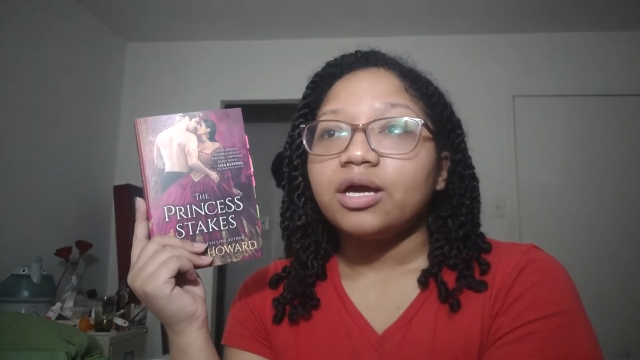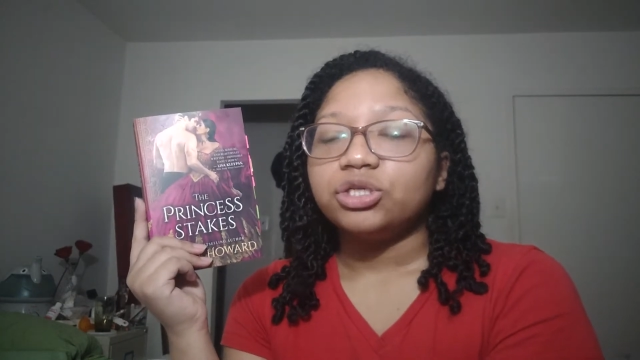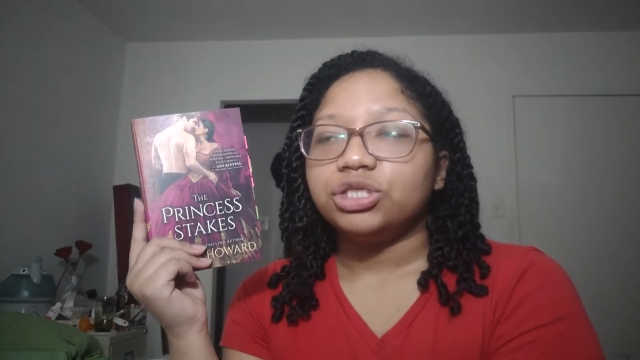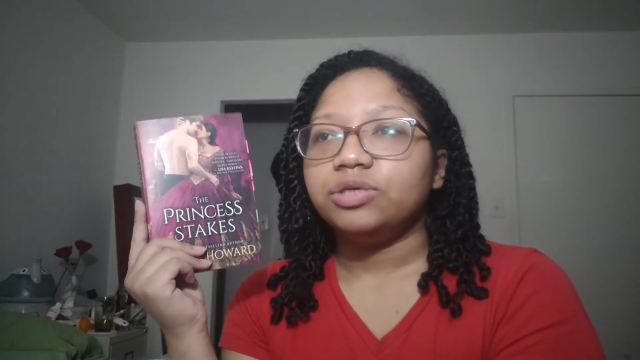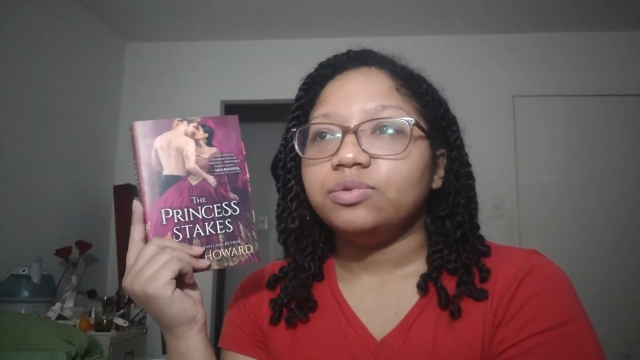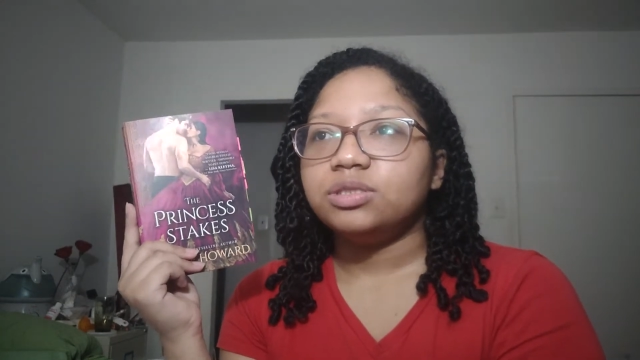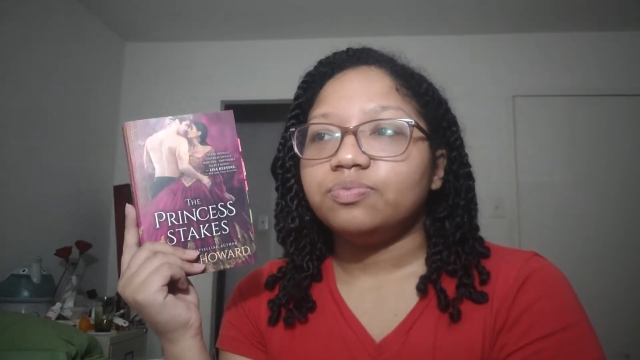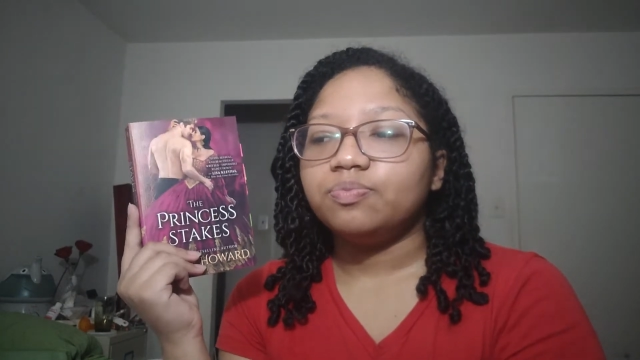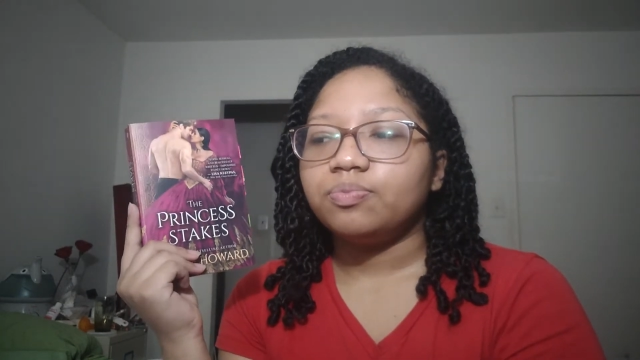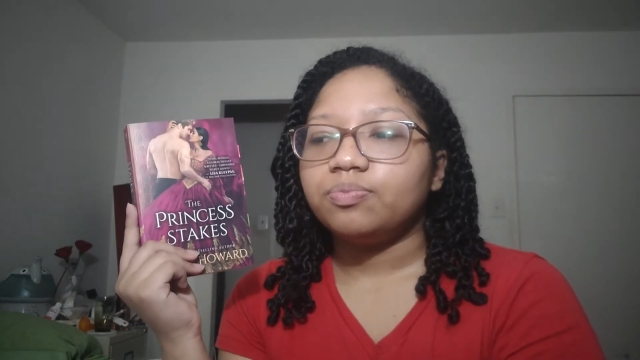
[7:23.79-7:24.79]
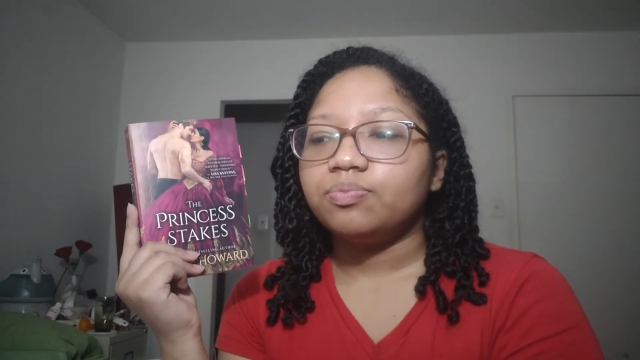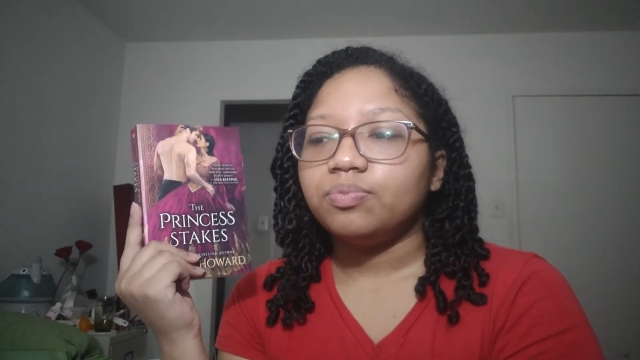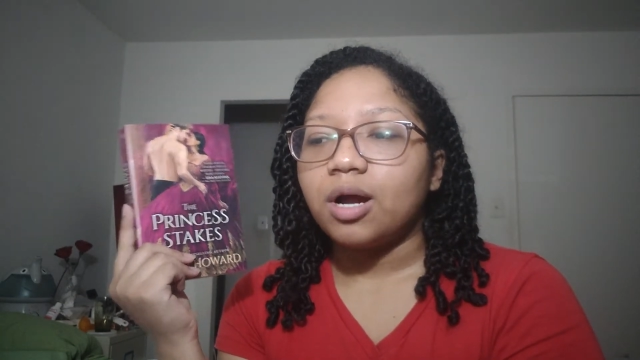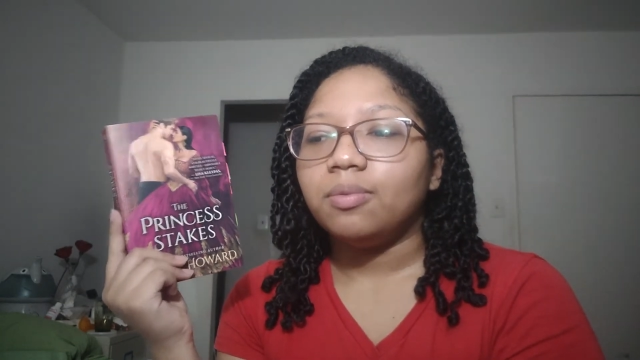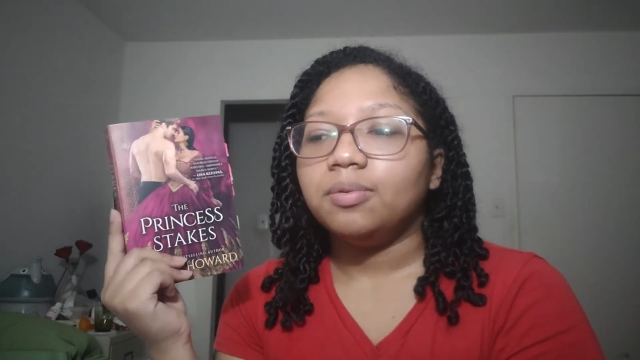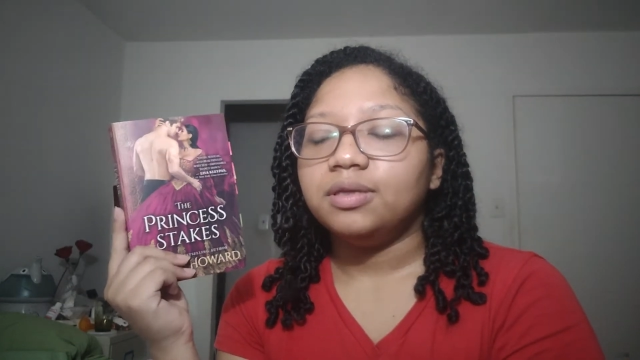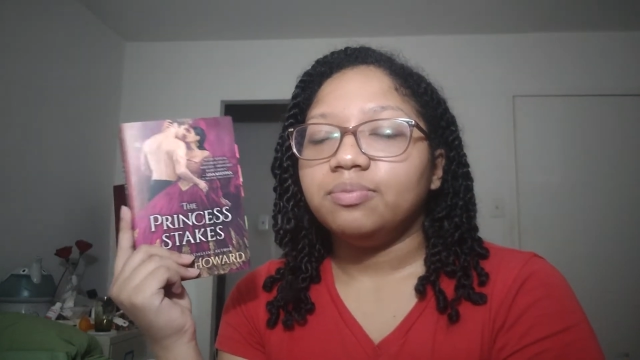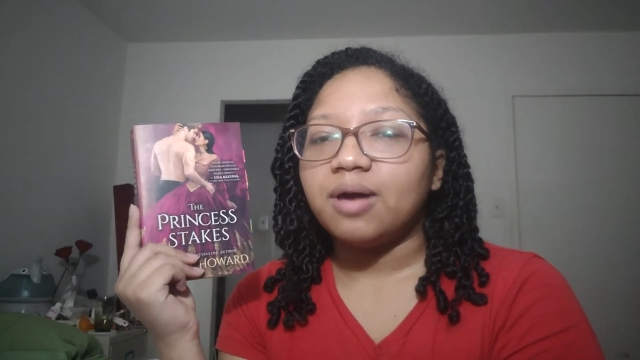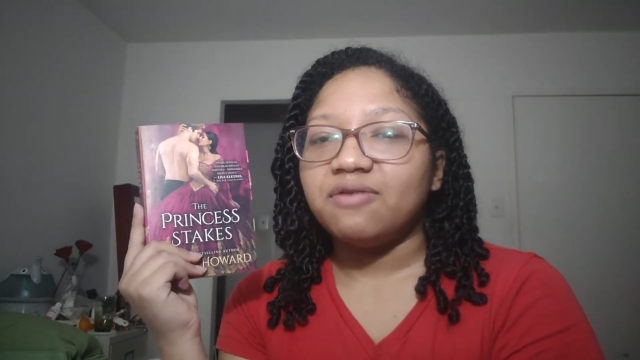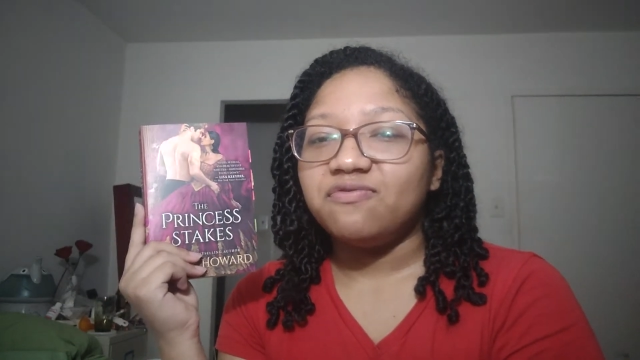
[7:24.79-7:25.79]
she was probably
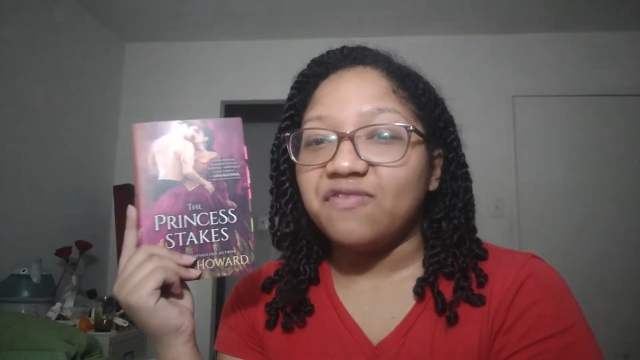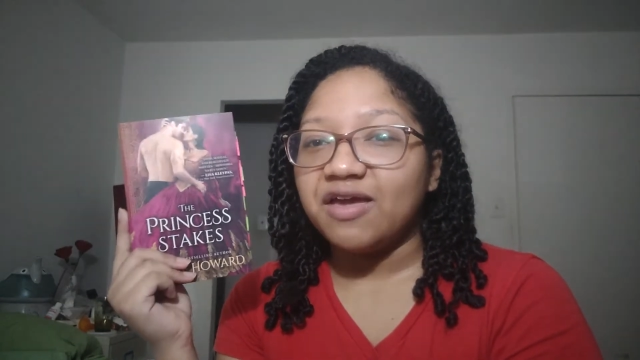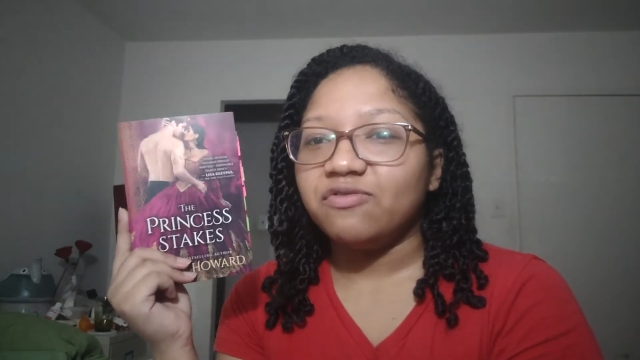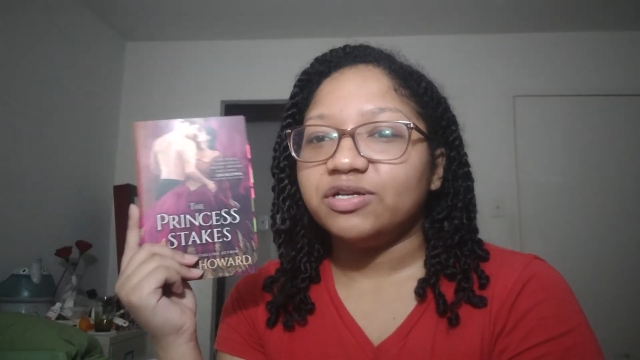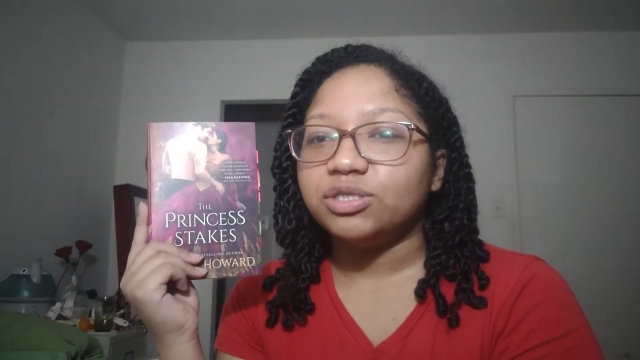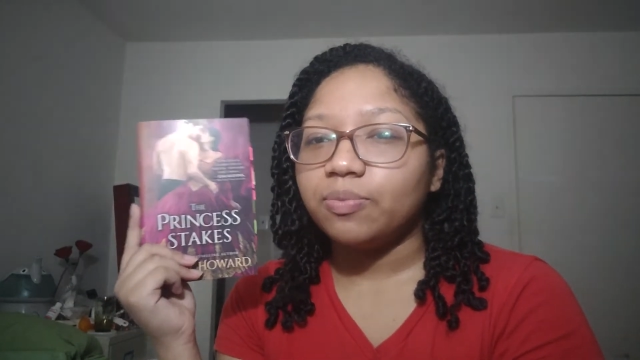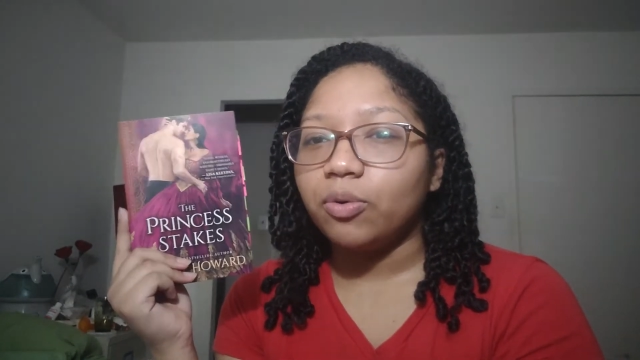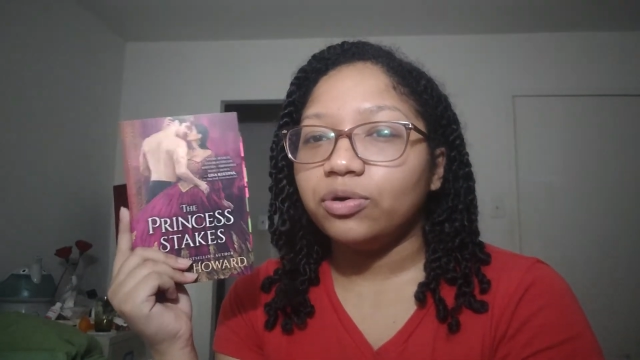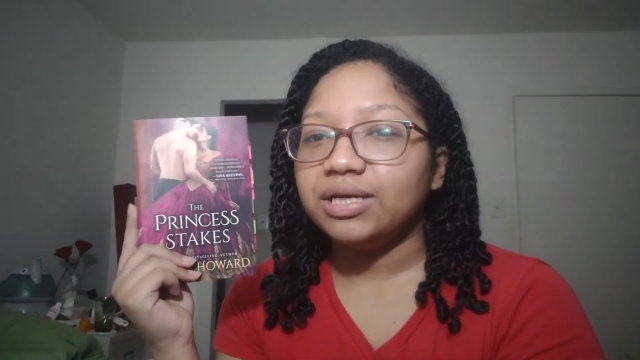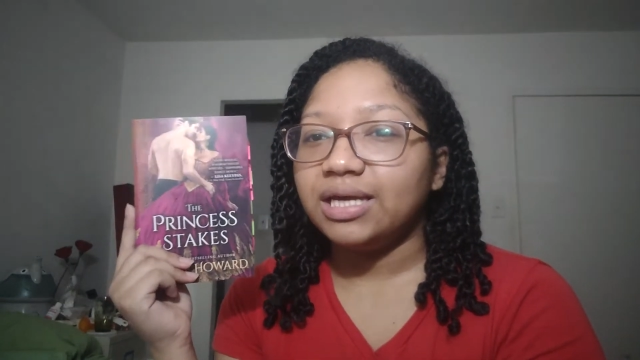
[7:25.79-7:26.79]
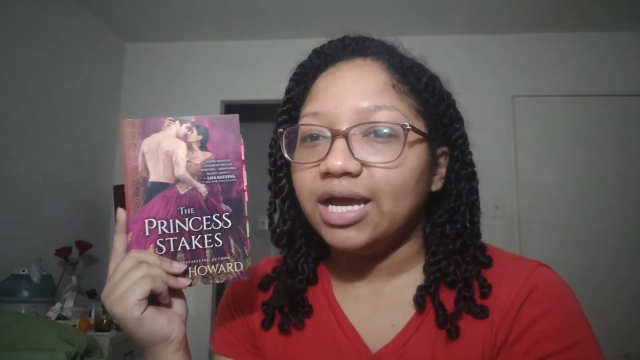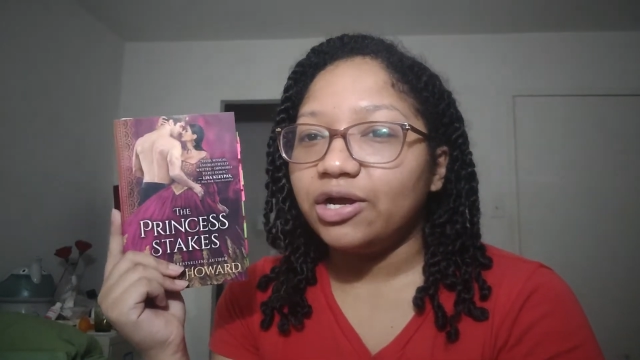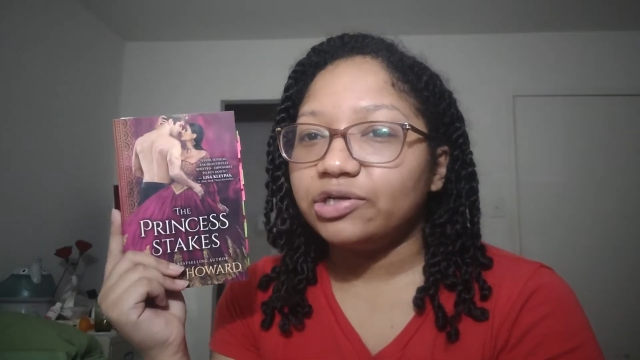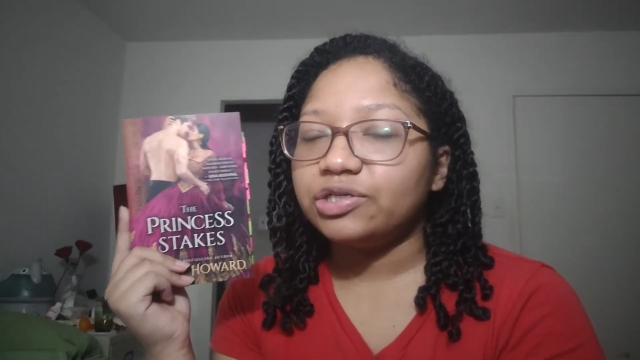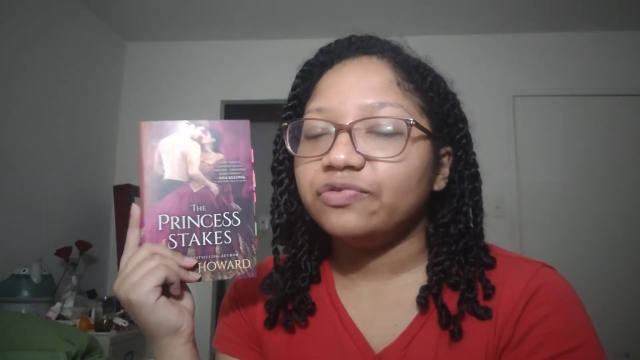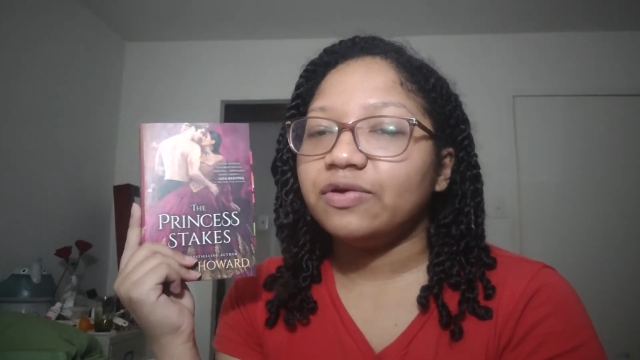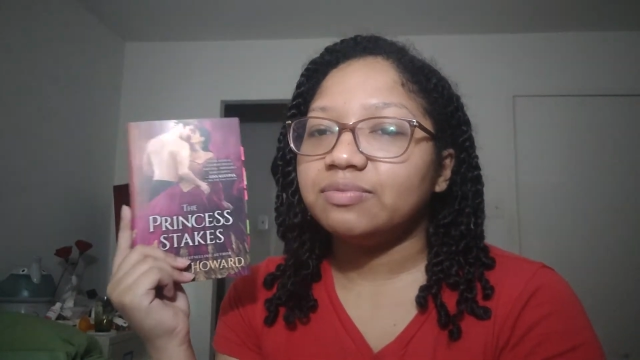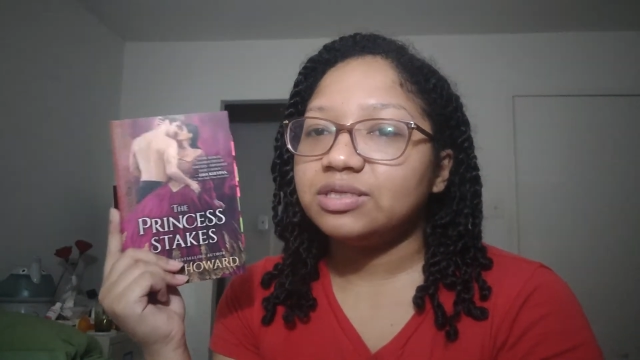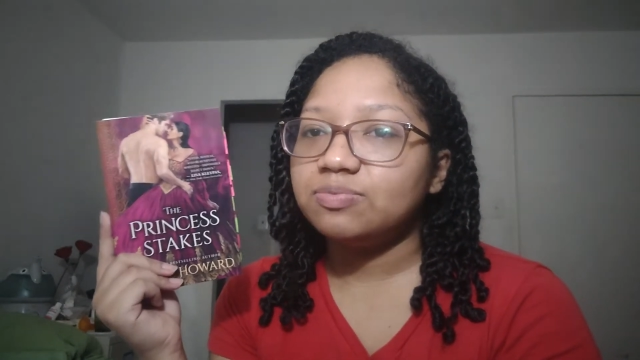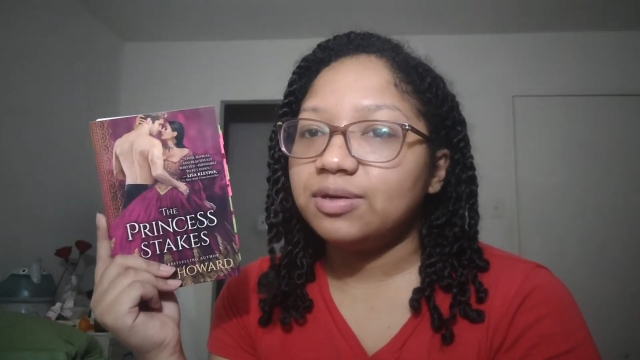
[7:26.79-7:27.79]
my favorite supporting character from
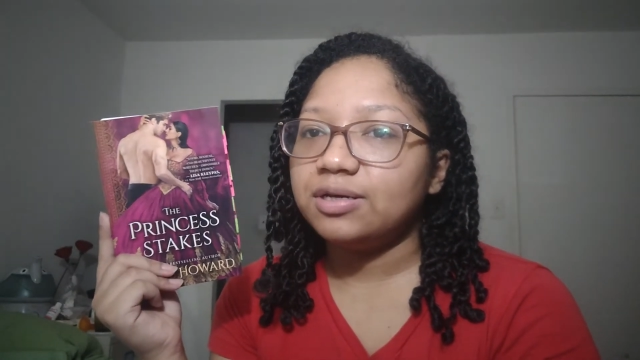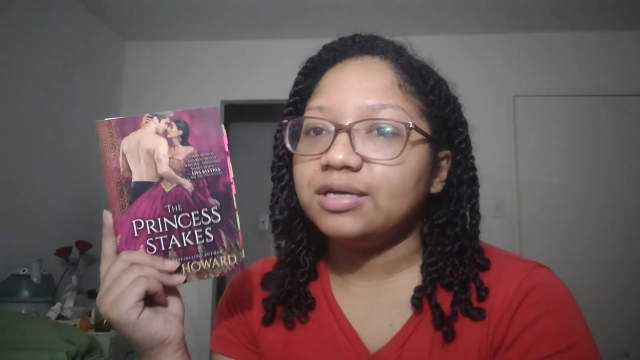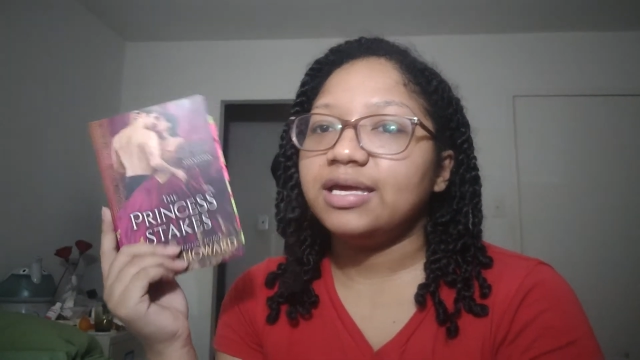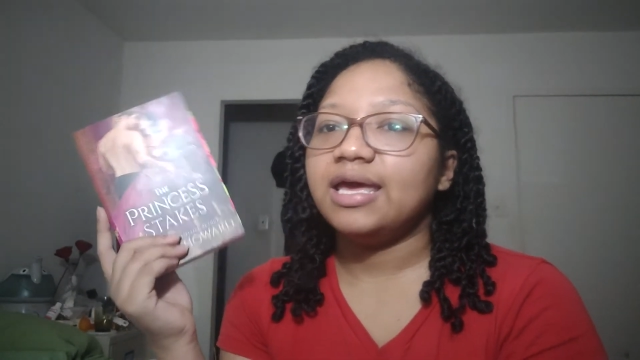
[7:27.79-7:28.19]
this book,